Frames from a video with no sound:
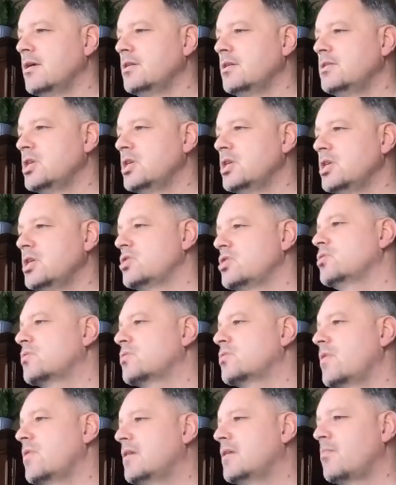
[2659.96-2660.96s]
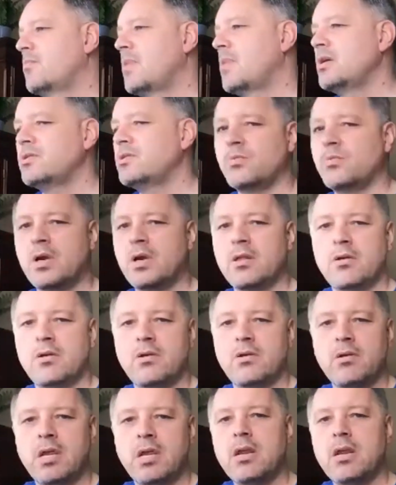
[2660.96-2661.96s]
digital transformation, whether you're
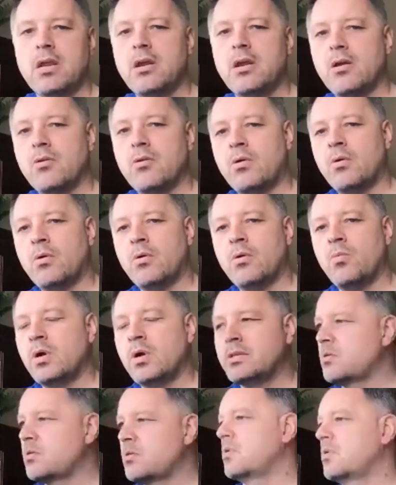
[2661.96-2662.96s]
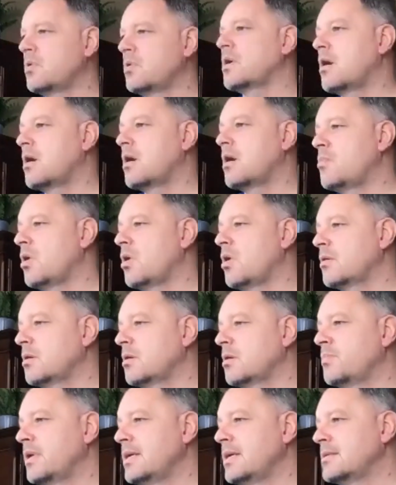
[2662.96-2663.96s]
here or what's going on in the
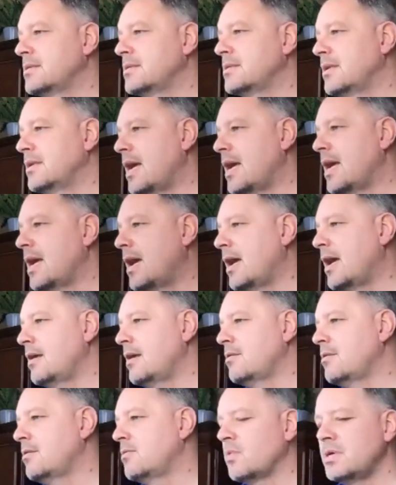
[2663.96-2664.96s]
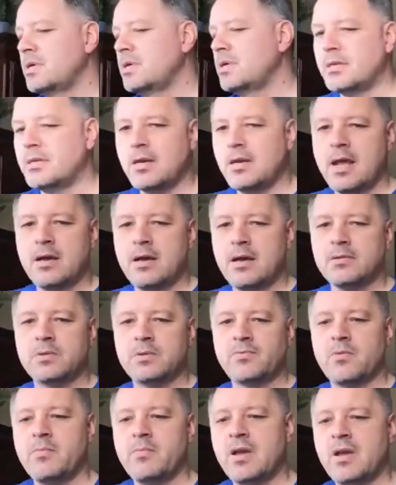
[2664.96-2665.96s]
marketplace today and the recent announcements
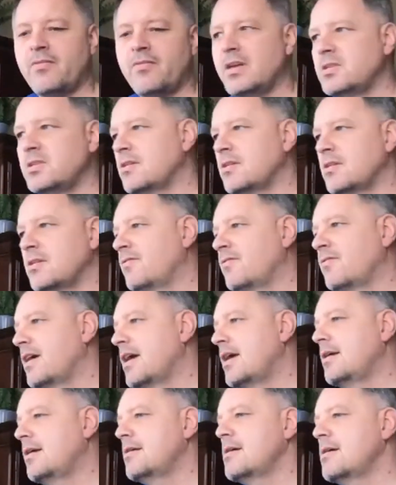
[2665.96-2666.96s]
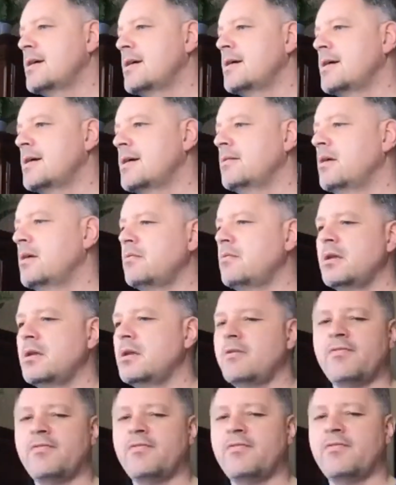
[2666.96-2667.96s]
from FHFA. Uh, any, any
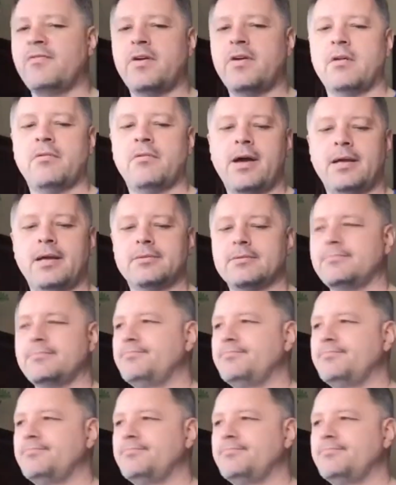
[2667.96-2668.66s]
final thoughts?